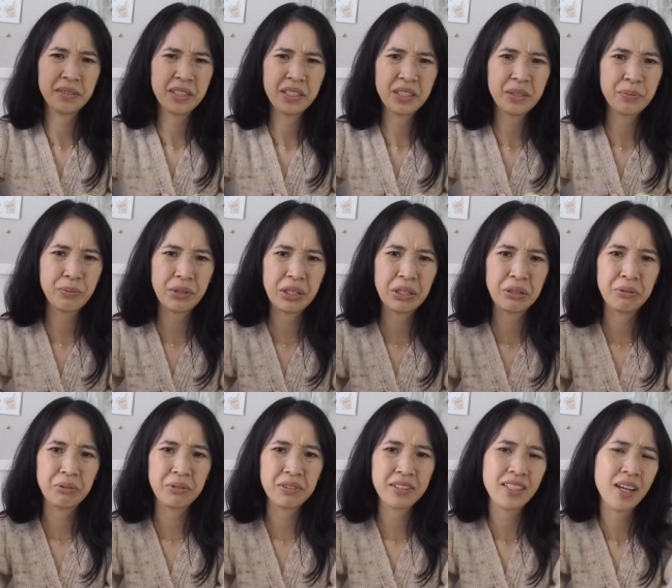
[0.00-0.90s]
spring
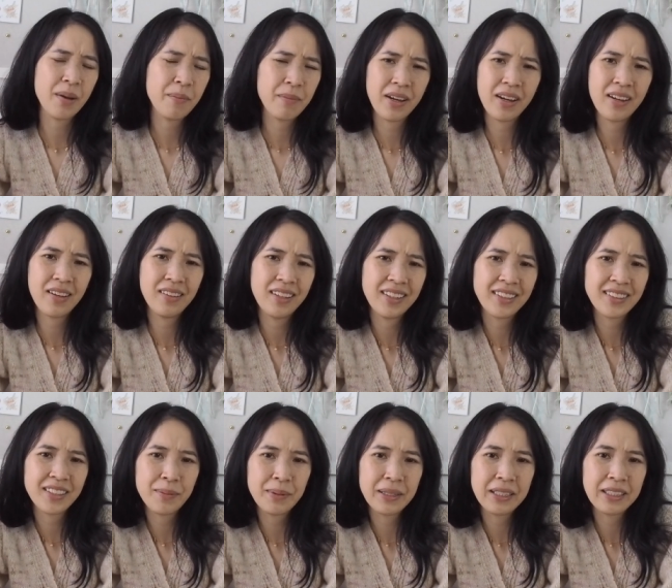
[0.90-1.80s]
or summer, like
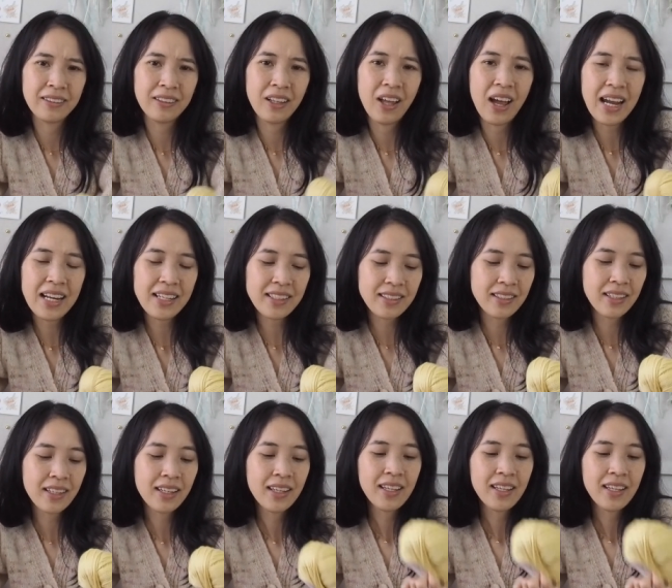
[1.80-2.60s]
something light,